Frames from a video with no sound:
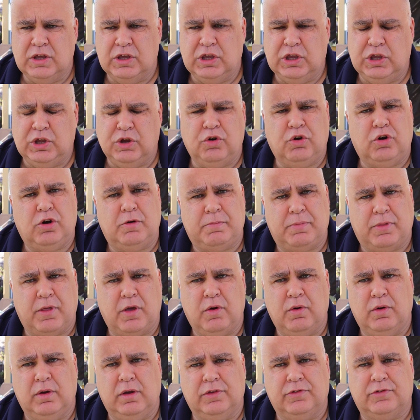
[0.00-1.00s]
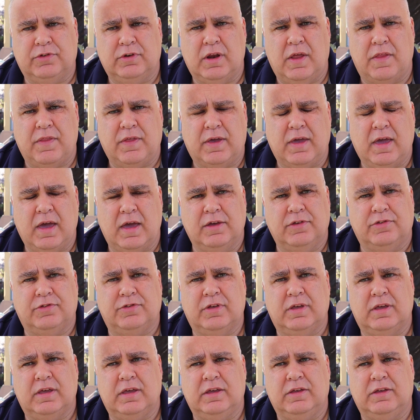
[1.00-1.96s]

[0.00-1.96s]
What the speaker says: Europe, though, is another case.